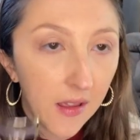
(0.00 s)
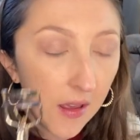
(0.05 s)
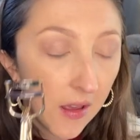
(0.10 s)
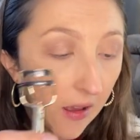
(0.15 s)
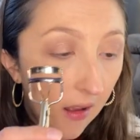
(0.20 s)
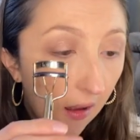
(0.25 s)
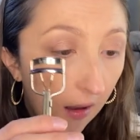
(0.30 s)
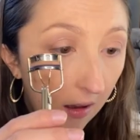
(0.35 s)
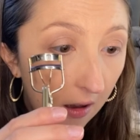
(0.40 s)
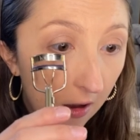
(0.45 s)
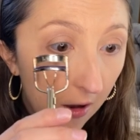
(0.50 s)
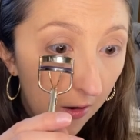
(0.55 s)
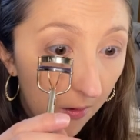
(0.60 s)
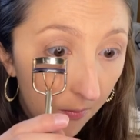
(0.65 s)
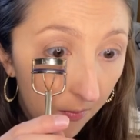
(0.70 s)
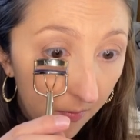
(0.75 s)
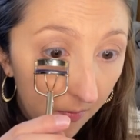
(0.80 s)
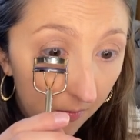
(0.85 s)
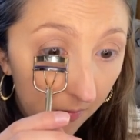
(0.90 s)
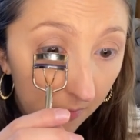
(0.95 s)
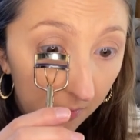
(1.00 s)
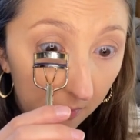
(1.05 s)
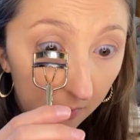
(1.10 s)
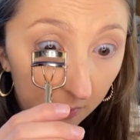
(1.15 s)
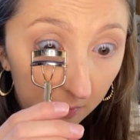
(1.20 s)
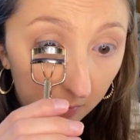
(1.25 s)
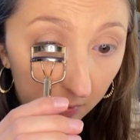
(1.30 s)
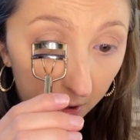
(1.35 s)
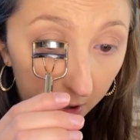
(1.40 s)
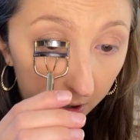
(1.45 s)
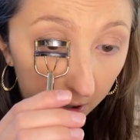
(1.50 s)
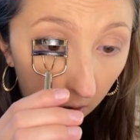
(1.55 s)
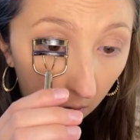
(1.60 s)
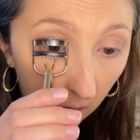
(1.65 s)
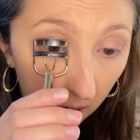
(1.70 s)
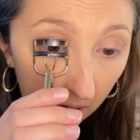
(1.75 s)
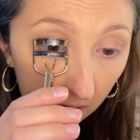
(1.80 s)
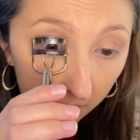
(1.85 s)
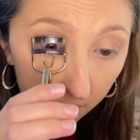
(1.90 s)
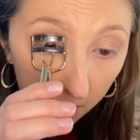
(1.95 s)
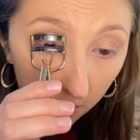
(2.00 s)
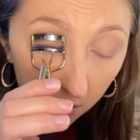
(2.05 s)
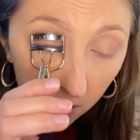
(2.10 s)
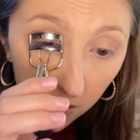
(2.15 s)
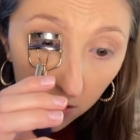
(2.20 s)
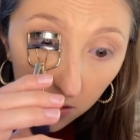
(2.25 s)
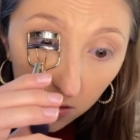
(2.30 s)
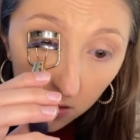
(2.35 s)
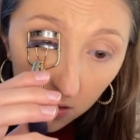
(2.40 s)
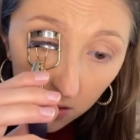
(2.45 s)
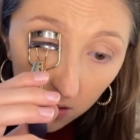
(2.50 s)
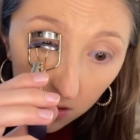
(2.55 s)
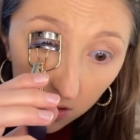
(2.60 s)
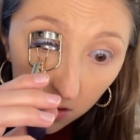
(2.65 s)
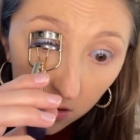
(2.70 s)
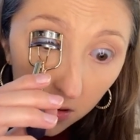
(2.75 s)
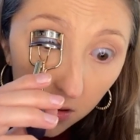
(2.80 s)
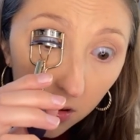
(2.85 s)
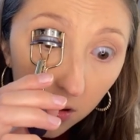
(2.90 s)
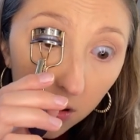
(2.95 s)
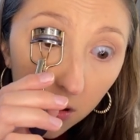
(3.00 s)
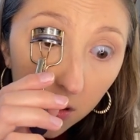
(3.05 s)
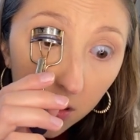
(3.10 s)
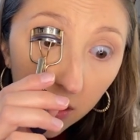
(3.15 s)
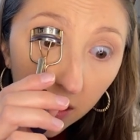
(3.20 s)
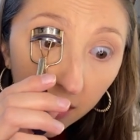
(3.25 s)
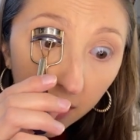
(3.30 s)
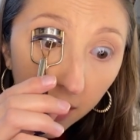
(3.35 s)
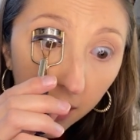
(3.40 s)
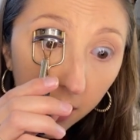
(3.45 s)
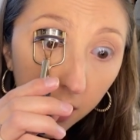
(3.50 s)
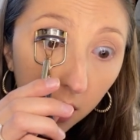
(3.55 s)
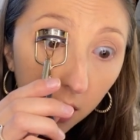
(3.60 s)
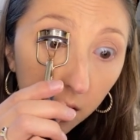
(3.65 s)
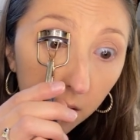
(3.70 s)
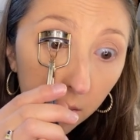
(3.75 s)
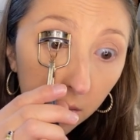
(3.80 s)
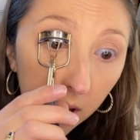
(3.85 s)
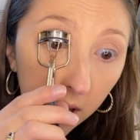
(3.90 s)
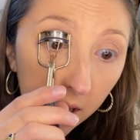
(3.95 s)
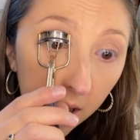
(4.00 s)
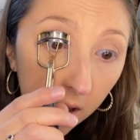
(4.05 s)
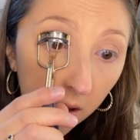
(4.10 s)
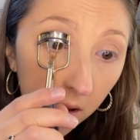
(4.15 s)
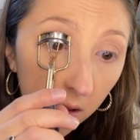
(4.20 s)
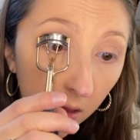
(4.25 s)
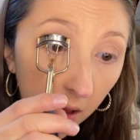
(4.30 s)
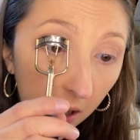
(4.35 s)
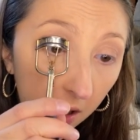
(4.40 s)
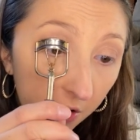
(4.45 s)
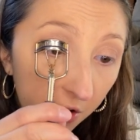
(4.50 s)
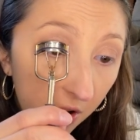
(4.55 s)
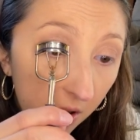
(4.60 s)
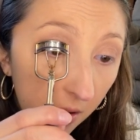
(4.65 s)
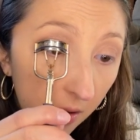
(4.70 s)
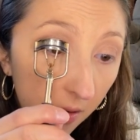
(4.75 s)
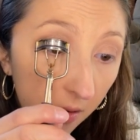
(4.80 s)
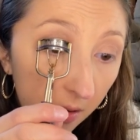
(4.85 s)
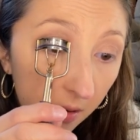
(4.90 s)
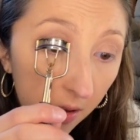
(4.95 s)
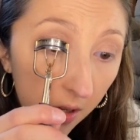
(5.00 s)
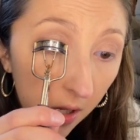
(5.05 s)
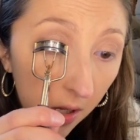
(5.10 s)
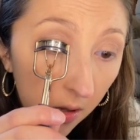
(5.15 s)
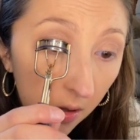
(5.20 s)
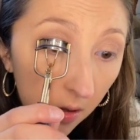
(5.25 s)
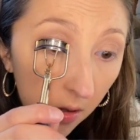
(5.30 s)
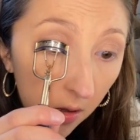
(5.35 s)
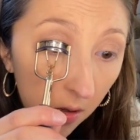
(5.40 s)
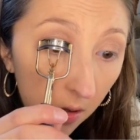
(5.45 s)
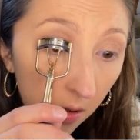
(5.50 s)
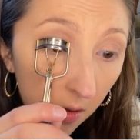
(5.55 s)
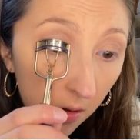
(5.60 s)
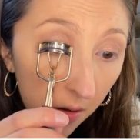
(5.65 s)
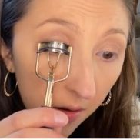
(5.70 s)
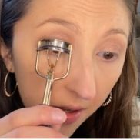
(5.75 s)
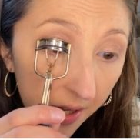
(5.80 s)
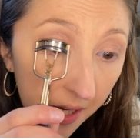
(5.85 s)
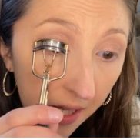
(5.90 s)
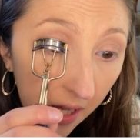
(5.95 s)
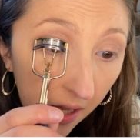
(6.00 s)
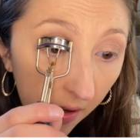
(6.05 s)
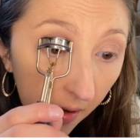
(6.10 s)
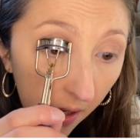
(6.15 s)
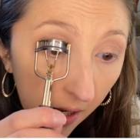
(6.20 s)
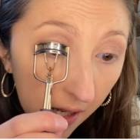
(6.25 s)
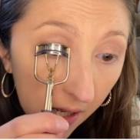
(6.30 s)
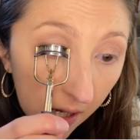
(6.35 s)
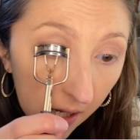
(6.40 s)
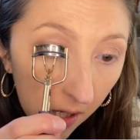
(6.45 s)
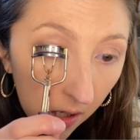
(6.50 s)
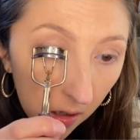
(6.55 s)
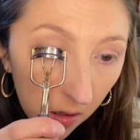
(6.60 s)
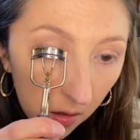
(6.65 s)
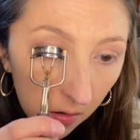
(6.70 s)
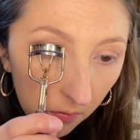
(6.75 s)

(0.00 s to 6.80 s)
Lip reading: so I have to curl the heck out of my lashes to get any.